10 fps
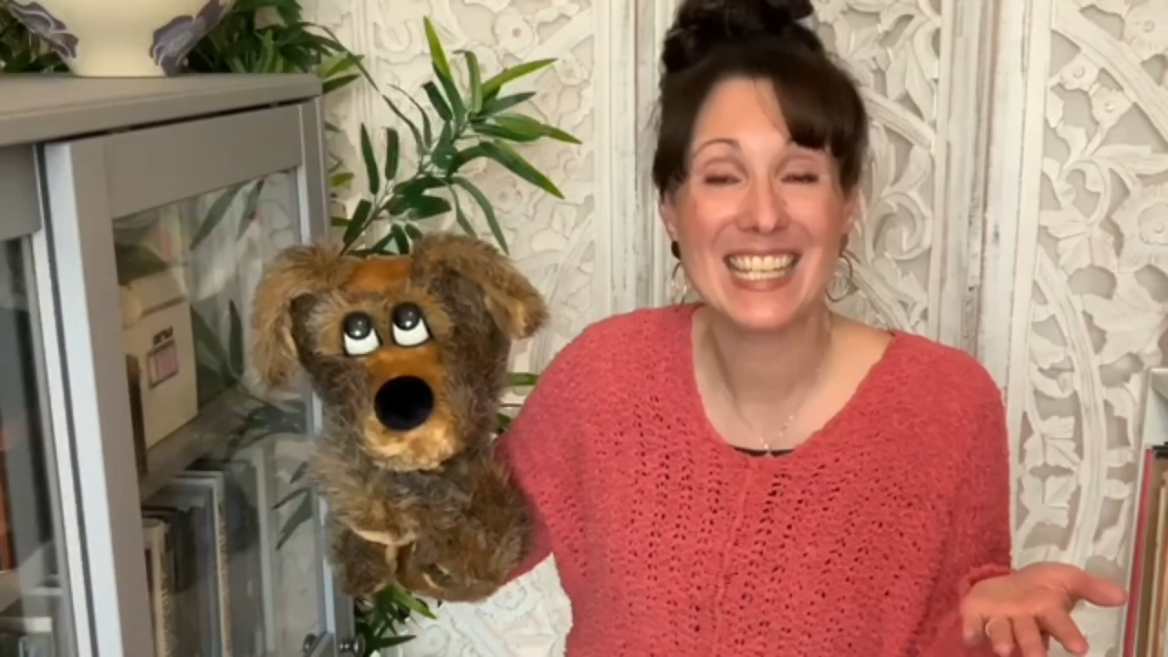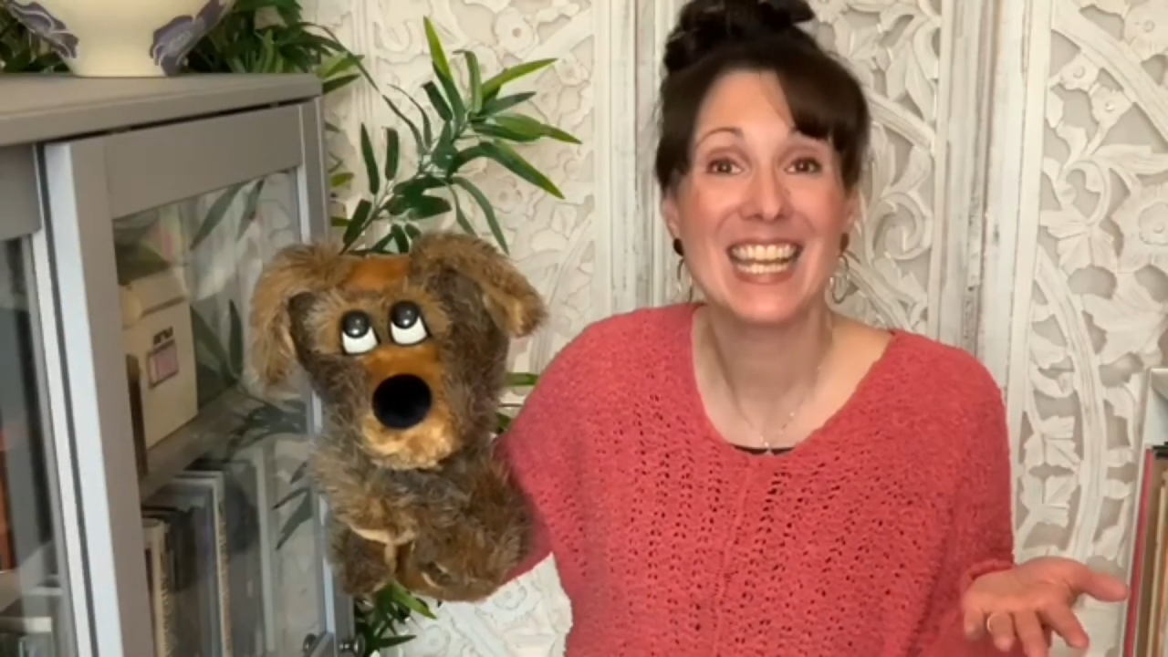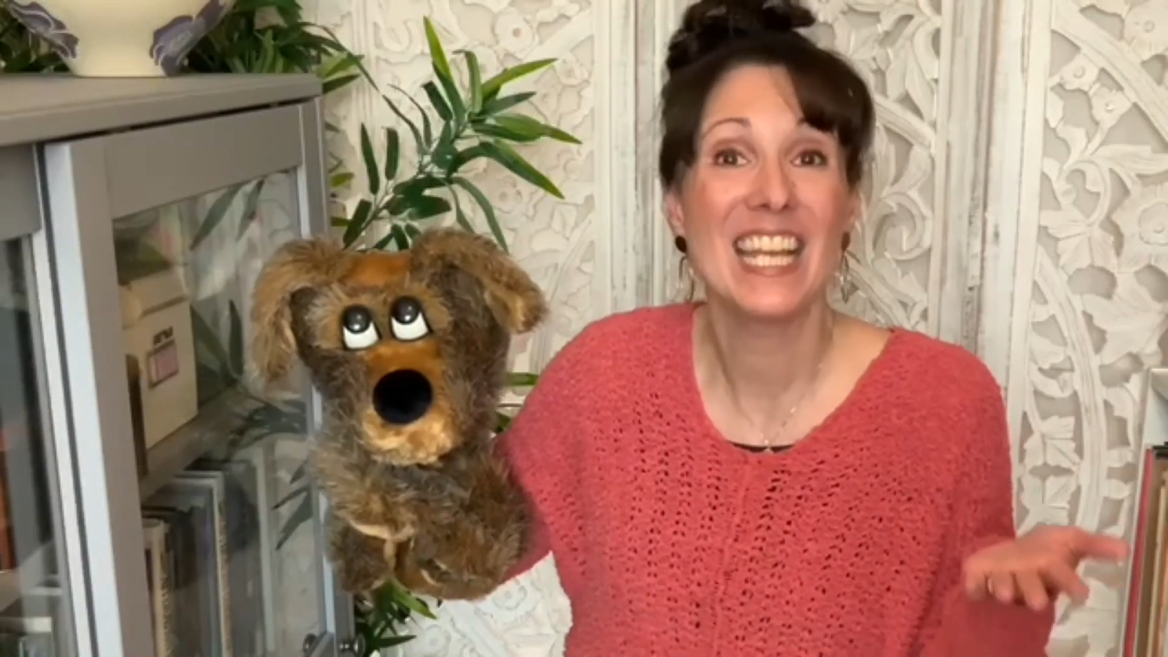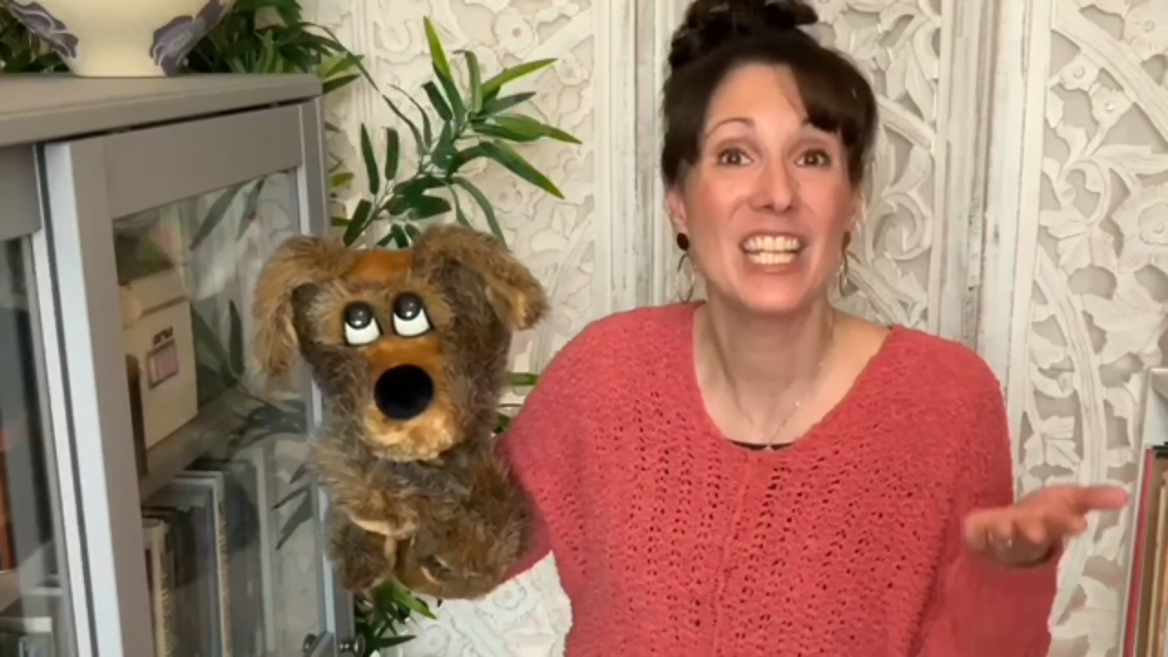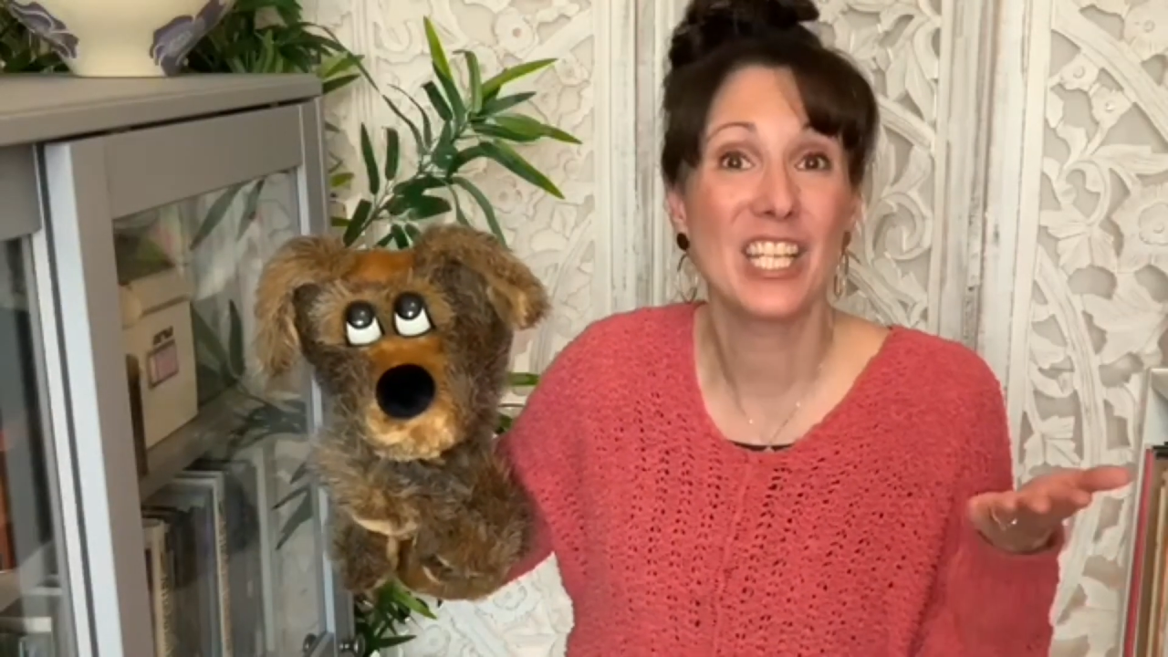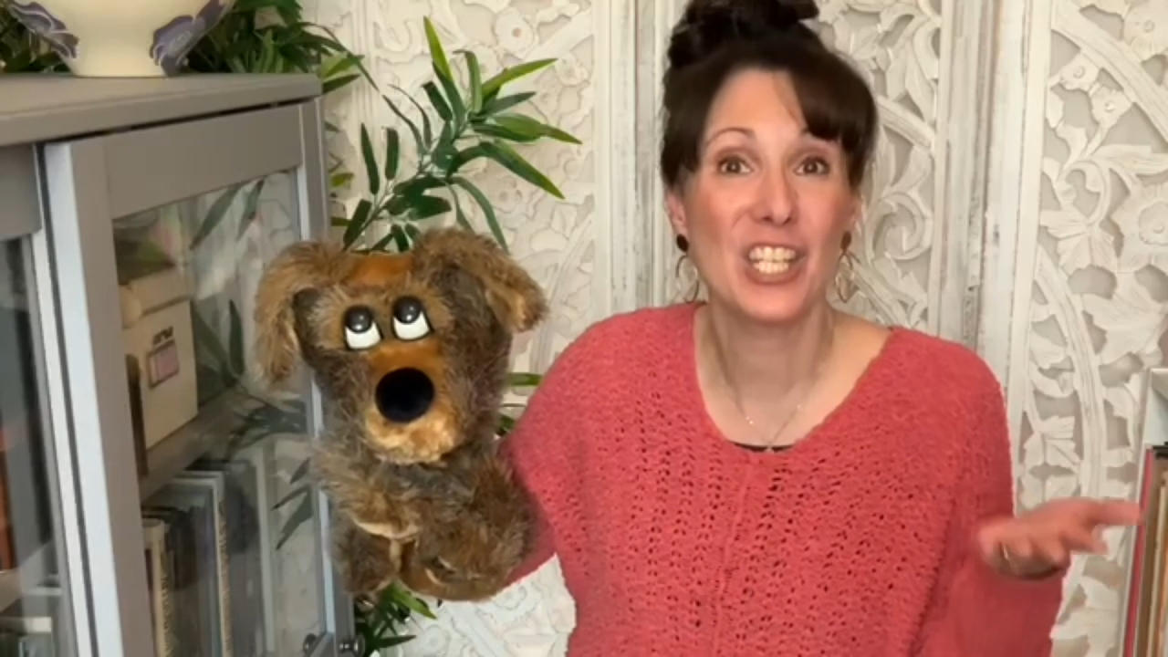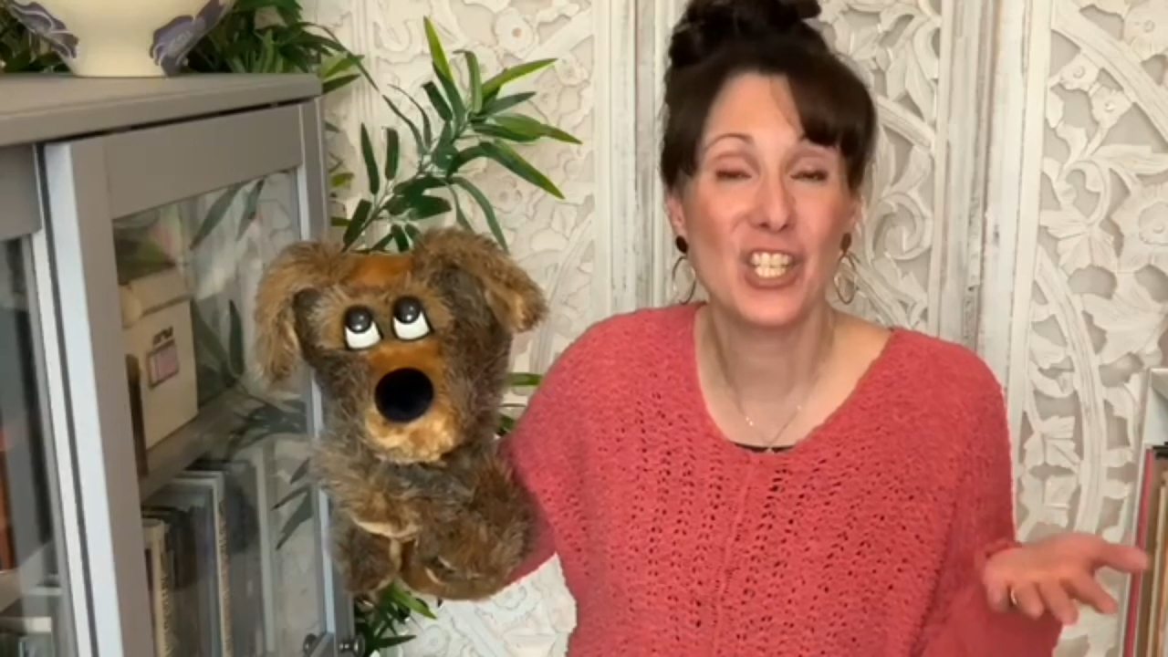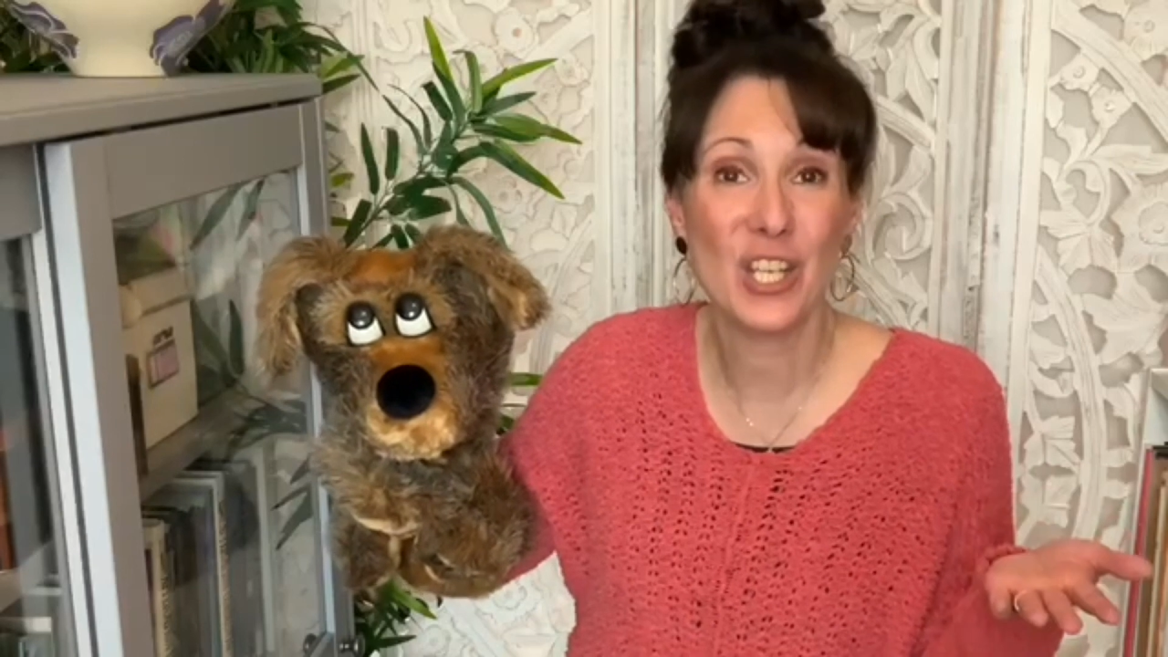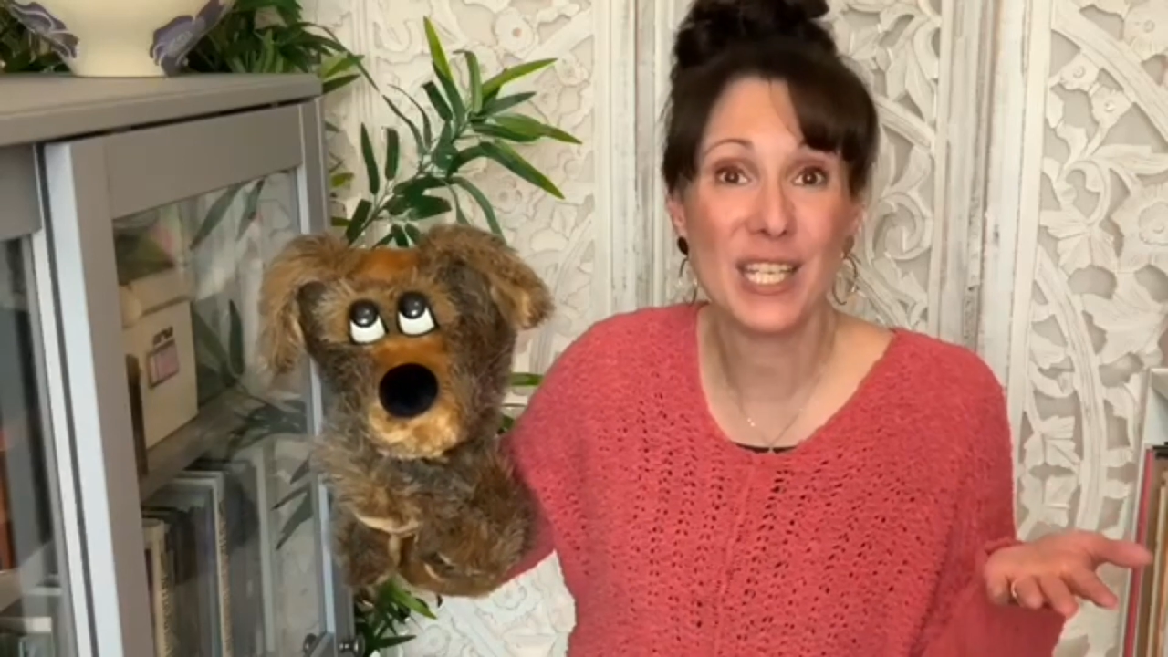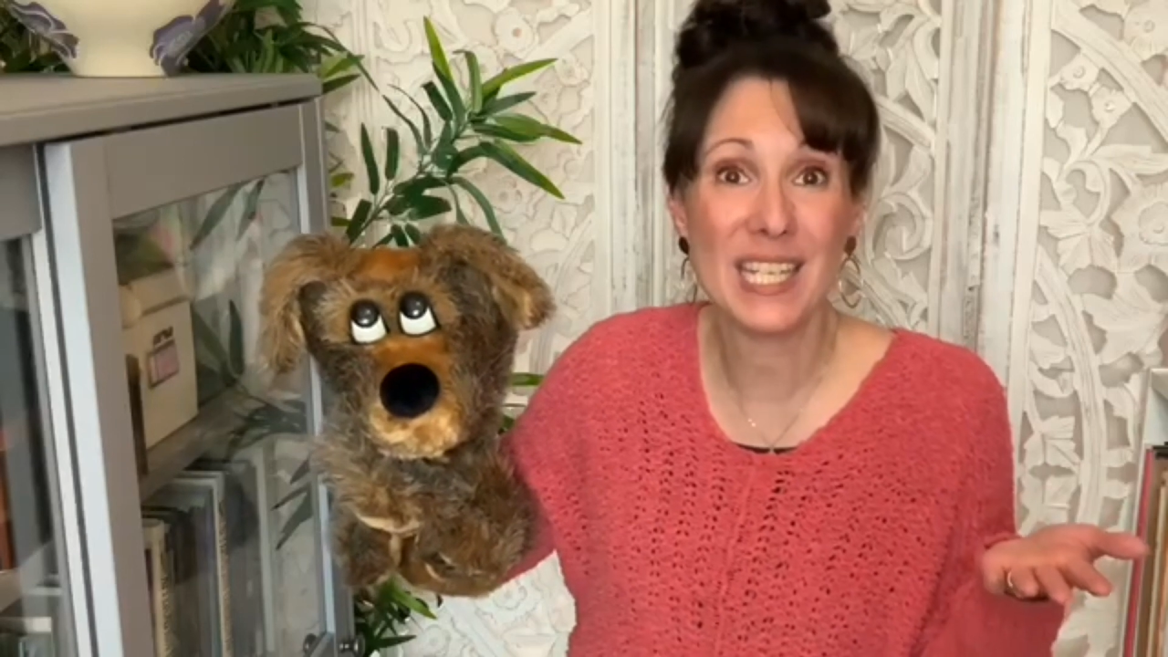did
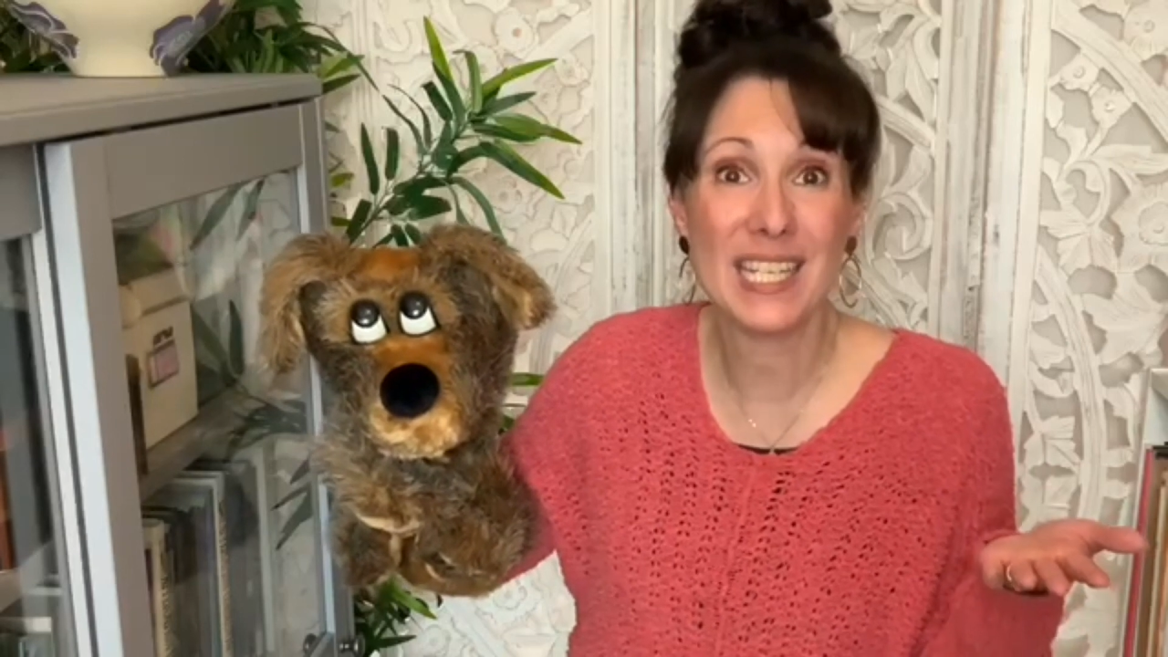Jesus